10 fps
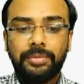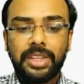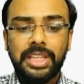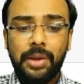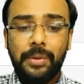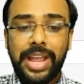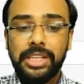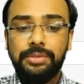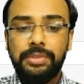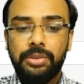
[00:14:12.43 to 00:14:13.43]
Now
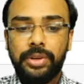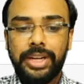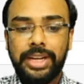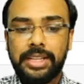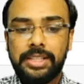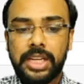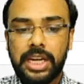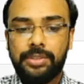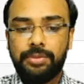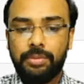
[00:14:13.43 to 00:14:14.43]
as we know index
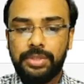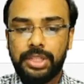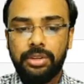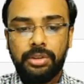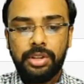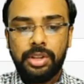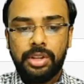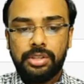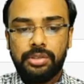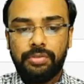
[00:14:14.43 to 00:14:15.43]
starts from 0,
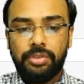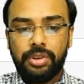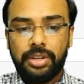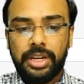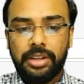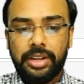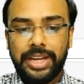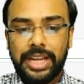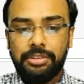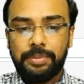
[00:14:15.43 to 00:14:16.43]
so for that
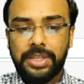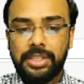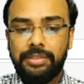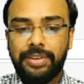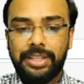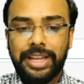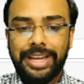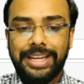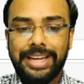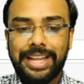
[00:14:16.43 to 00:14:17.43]
again I have specified the
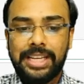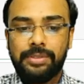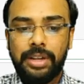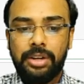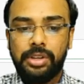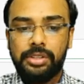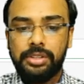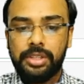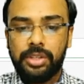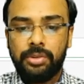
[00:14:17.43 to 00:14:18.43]
index value as
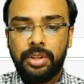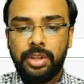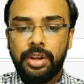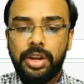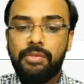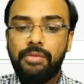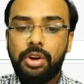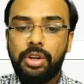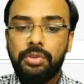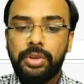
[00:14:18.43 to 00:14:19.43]
0. Now
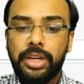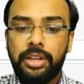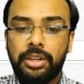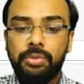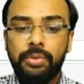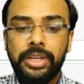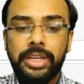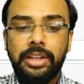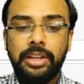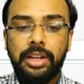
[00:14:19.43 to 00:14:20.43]
what you
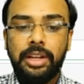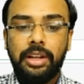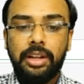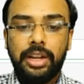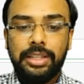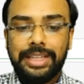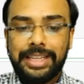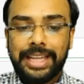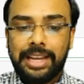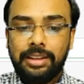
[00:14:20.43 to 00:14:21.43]
need the
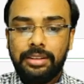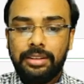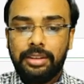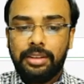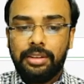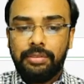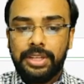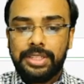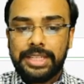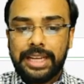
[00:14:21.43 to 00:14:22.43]
tag,
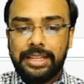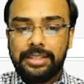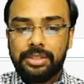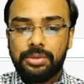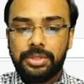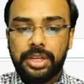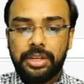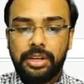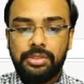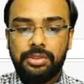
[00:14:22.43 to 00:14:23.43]
which tag is
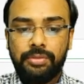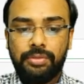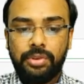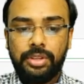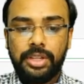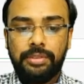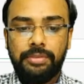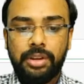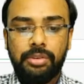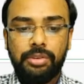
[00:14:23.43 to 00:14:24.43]
associated. So for that
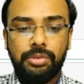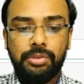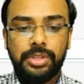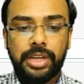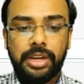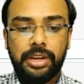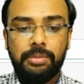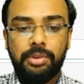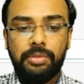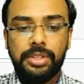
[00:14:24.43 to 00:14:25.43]
we have to use an
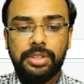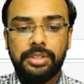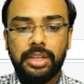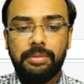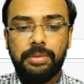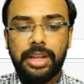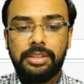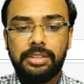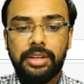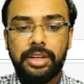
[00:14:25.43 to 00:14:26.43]
attribute which is named
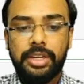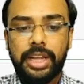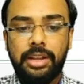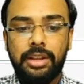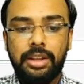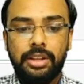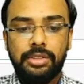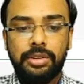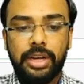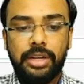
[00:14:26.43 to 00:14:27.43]
as tag.
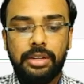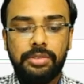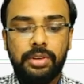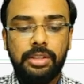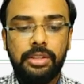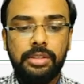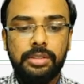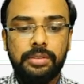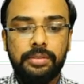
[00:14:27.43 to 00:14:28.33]
So let us run this.